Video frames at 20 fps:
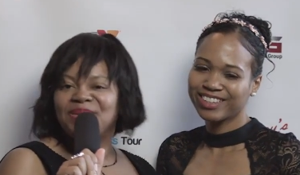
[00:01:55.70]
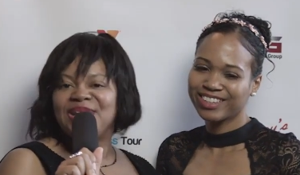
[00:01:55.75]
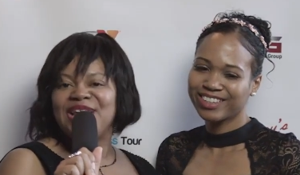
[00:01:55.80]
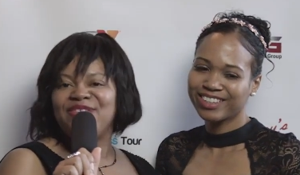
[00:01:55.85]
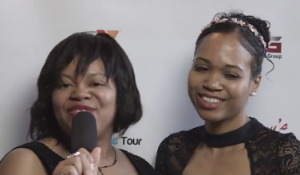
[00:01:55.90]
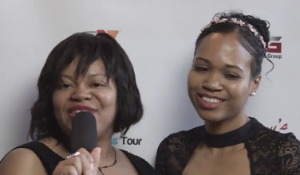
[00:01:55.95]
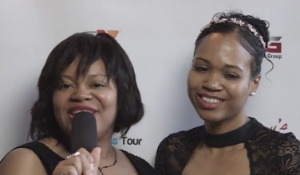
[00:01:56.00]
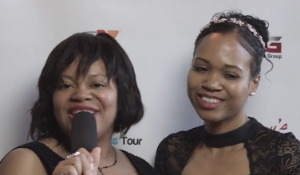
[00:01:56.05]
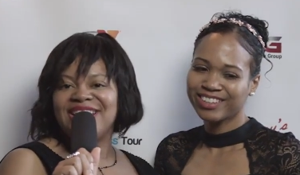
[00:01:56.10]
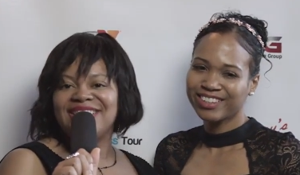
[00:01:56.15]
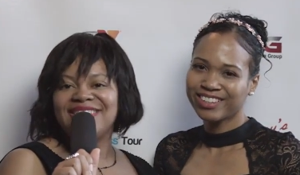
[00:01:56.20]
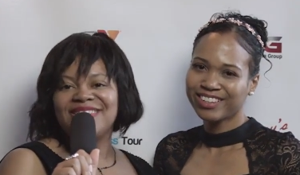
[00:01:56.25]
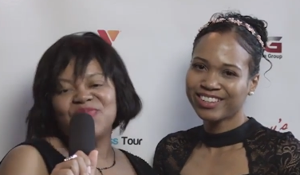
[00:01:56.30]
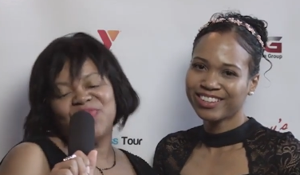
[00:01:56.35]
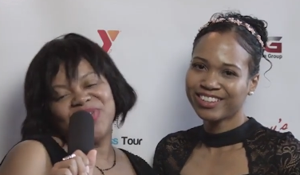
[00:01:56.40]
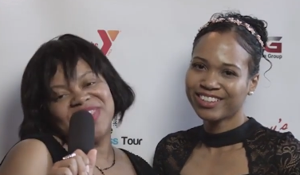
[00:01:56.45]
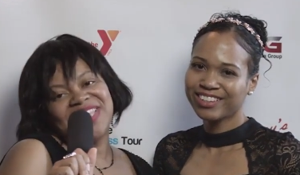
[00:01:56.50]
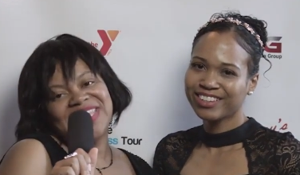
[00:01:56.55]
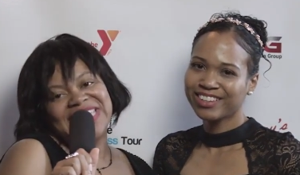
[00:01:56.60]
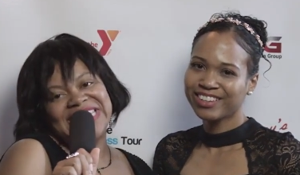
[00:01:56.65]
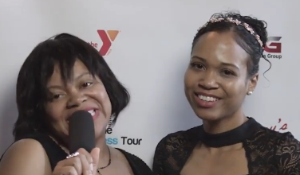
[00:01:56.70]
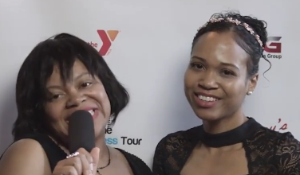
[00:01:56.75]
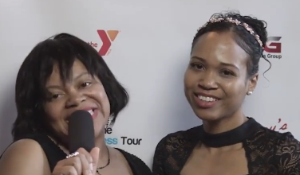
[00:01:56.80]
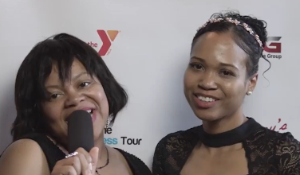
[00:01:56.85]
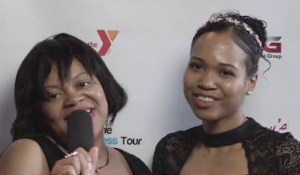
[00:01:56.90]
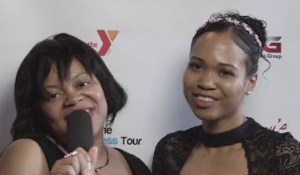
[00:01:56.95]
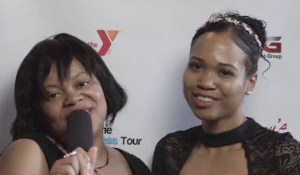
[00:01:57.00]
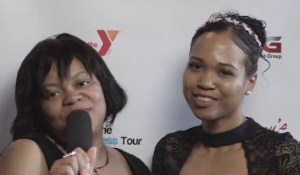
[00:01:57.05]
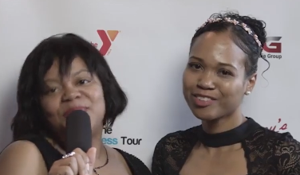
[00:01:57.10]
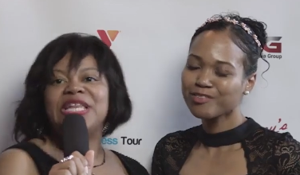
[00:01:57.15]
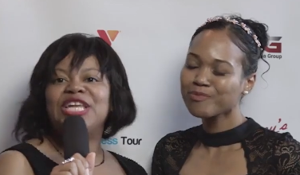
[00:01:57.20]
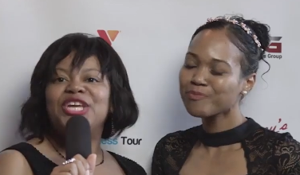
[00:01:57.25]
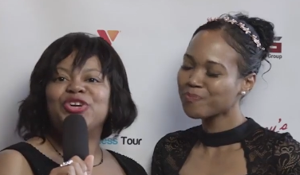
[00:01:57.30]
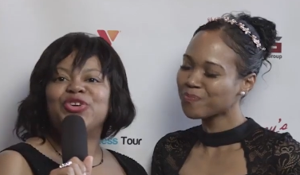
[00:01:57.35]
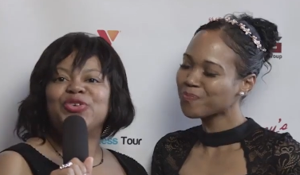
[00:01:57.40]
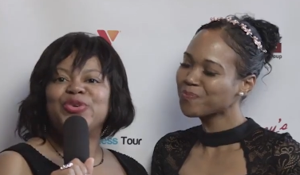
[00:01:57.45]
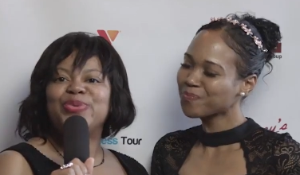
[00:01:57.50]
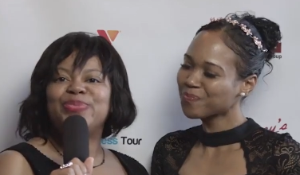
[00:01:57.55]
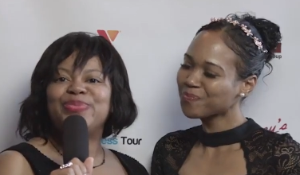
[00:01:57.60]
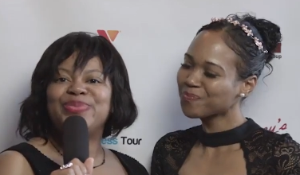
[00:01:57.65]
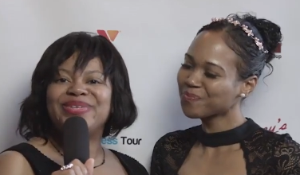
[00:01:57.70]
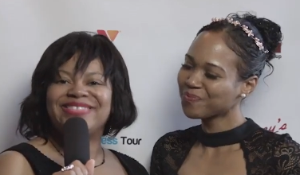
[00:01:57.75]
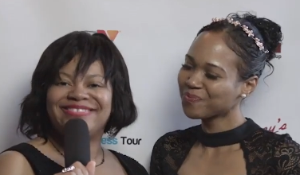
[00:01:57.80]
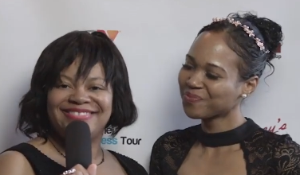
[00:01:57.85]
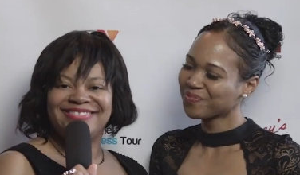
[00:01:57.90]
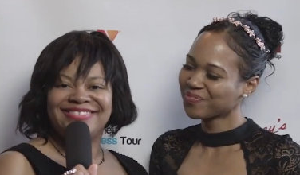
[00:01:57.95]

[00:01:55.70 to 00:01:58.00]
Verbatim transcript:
Speaker 1: loving with the Lee Sadie's Media Group.